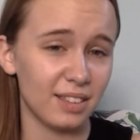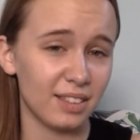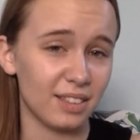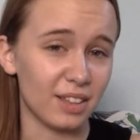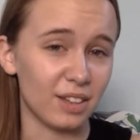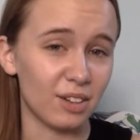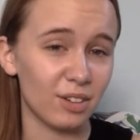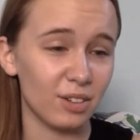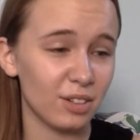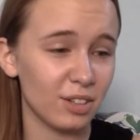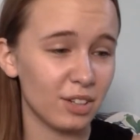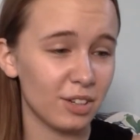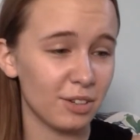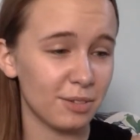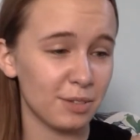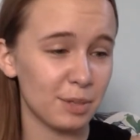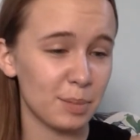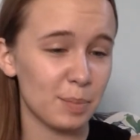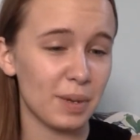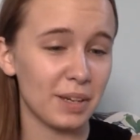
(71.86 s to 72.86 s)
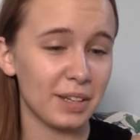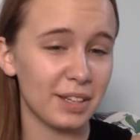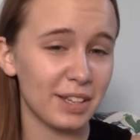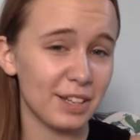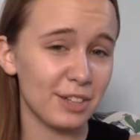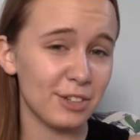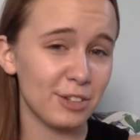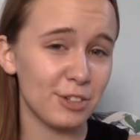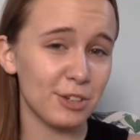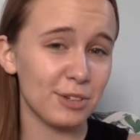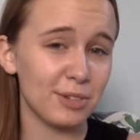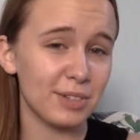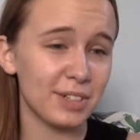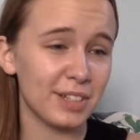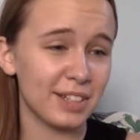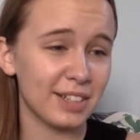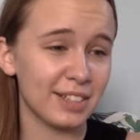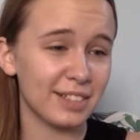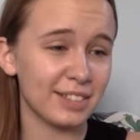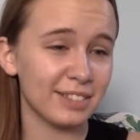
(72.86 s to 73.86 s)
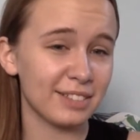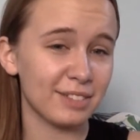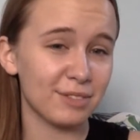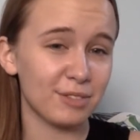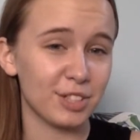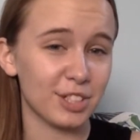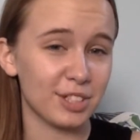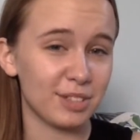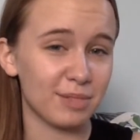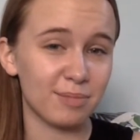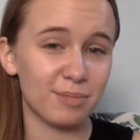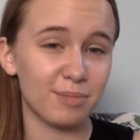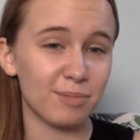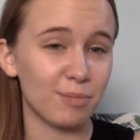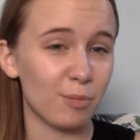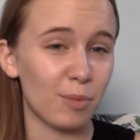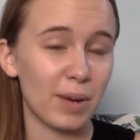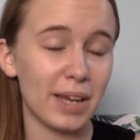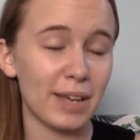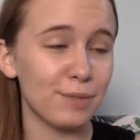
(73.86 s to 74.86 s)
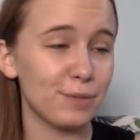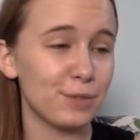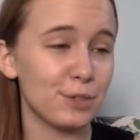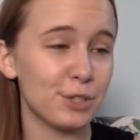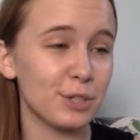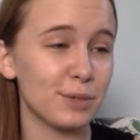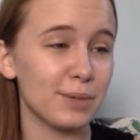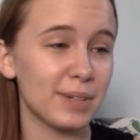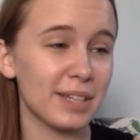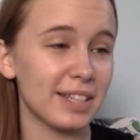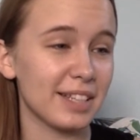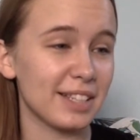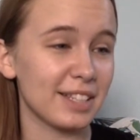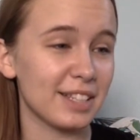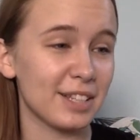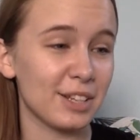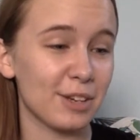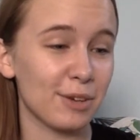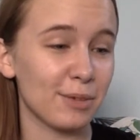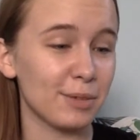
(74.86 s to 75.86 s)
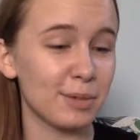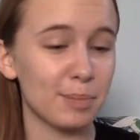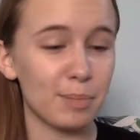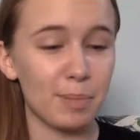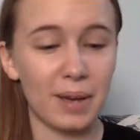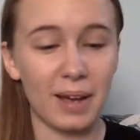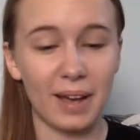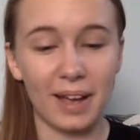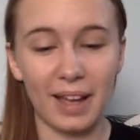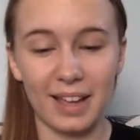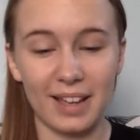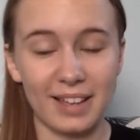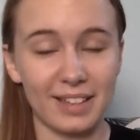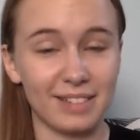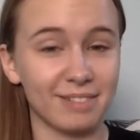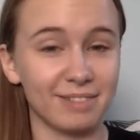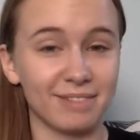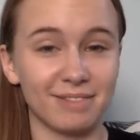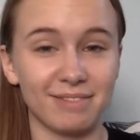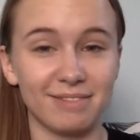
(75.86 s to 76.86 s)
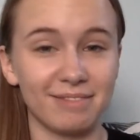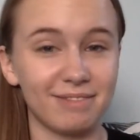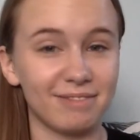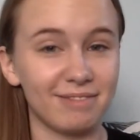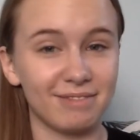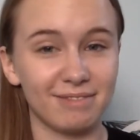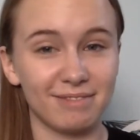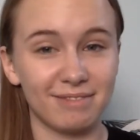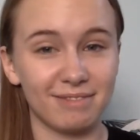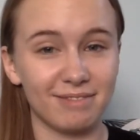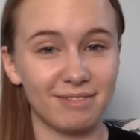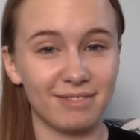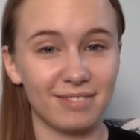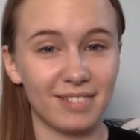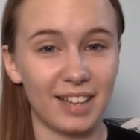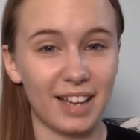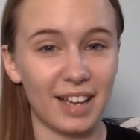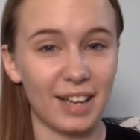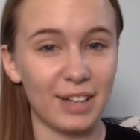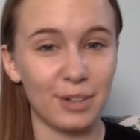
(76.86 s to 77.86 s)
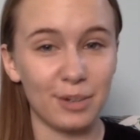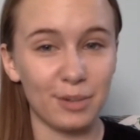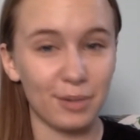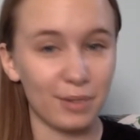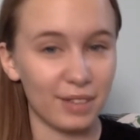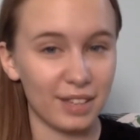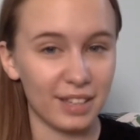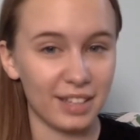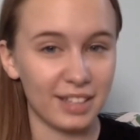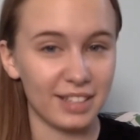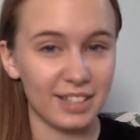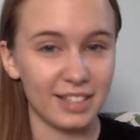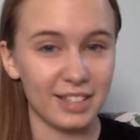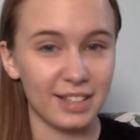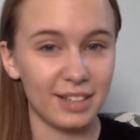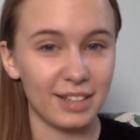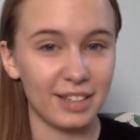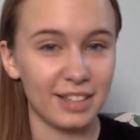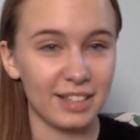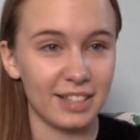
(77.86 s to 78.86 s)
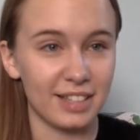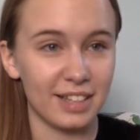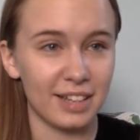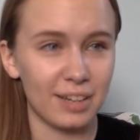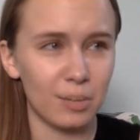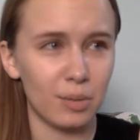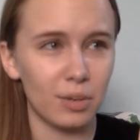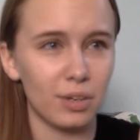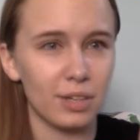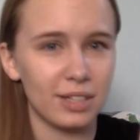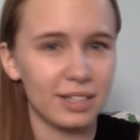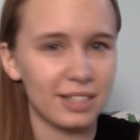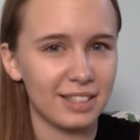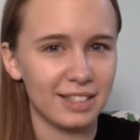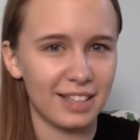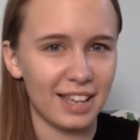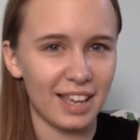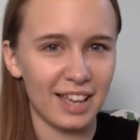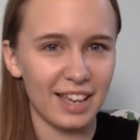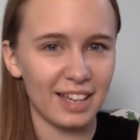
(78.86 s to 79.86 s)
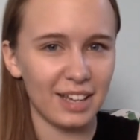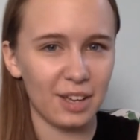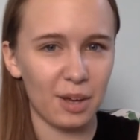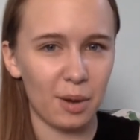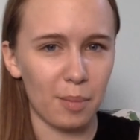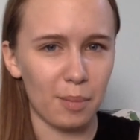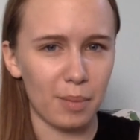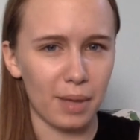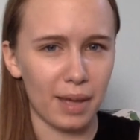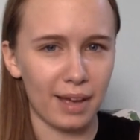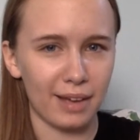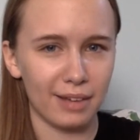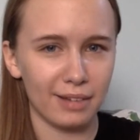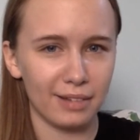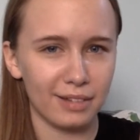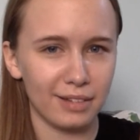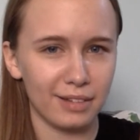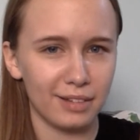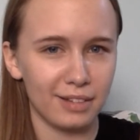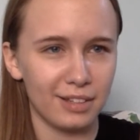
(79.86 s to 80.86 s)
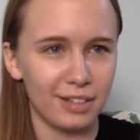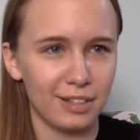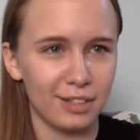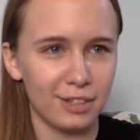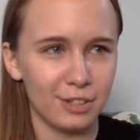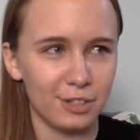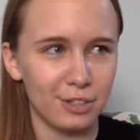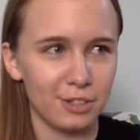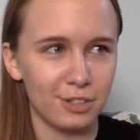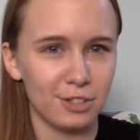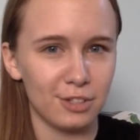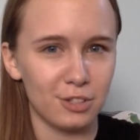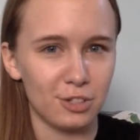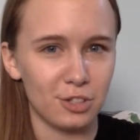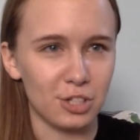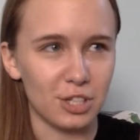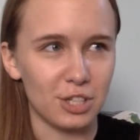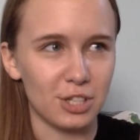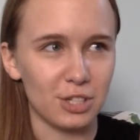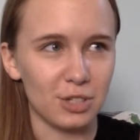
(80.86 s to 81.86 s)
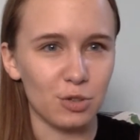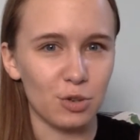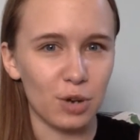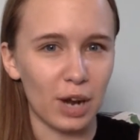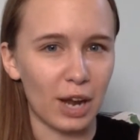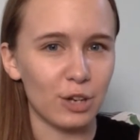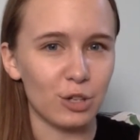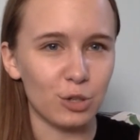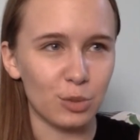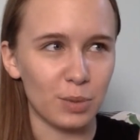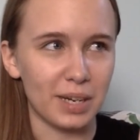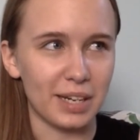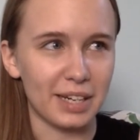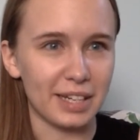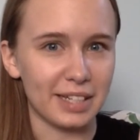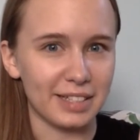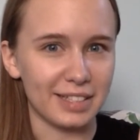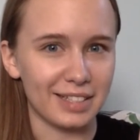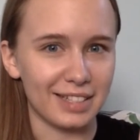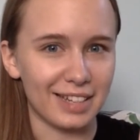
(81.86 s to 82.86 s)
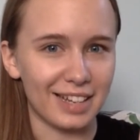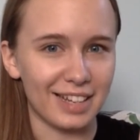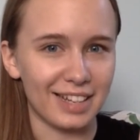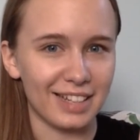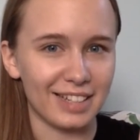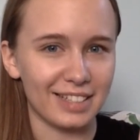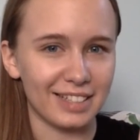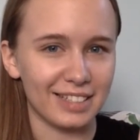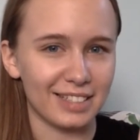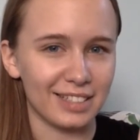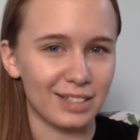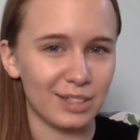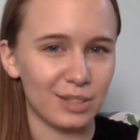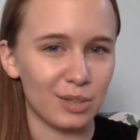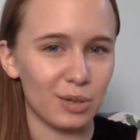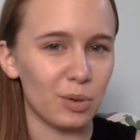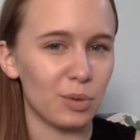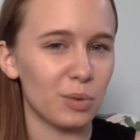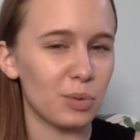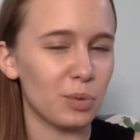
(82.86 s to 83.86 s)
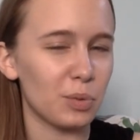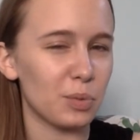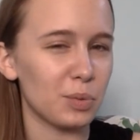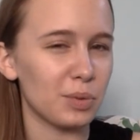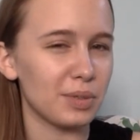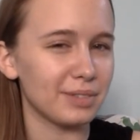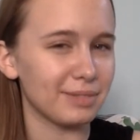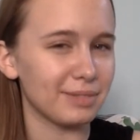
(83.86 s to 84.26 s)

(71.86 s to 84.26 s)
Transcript: there goes Becky and Jonah. Just wave to it as it goes by. I don't think it's a, it's not well, it can't come back. She's graduating today, so